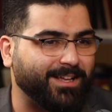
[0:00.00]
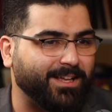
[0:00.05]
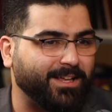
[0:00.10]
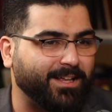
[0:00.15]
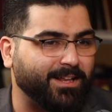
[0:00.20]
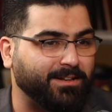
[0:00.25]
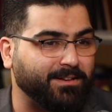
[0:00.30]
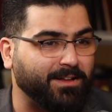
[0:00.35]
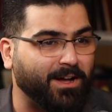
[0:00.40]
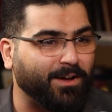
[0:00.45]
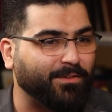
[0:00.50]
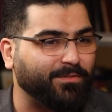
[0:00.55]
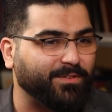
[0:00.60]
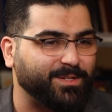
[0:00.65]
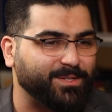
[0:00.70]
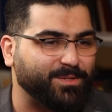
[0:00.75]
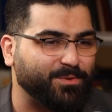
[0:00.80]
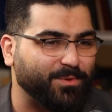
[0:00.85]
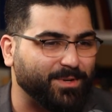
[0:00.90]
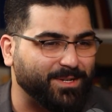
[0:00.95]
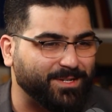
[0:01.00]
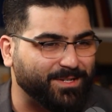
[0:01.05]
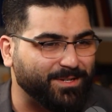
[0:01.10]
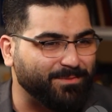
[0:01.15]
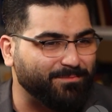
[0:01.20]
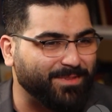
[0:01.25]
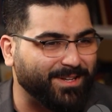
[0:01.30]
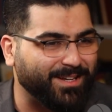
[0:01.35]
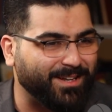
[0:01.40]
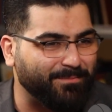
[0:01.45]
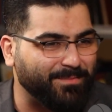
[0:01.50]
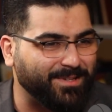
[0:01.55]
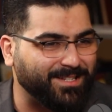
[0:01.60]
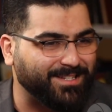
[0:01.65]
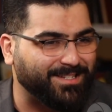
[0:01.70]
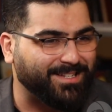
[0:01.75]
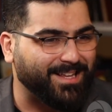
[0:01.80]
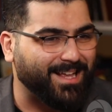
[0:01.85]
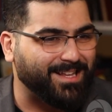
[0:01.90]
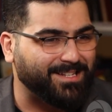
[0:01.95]
An obvious question, but let me
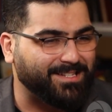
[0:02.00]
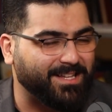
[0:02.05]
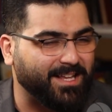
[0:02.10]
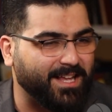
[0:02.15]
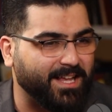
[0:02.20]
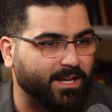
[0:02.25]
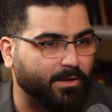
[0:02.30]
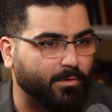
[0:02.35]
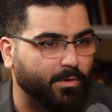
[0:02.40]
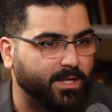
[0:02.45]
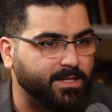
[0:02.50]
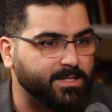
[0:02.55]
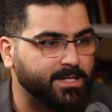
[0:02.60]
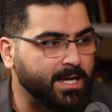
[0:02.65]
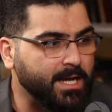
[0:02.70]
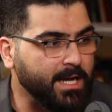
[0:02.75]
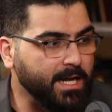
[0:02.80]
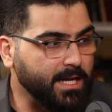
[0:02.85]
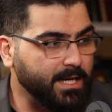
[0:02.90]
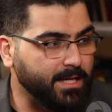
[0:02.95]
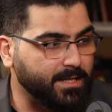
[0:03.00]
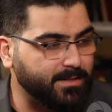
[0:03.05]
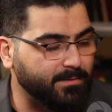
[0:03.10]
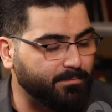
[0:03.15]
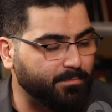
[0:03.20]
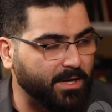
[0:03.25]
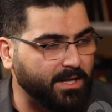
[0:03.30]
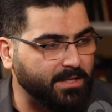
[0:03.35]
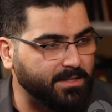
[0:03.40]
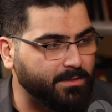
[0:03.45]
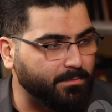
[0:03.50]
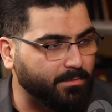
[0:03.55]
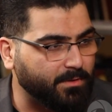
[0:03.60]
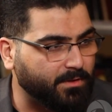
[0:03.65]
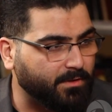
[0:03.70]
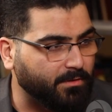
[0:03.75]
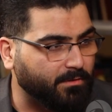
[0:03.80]
just ask it anyways. Is it possible to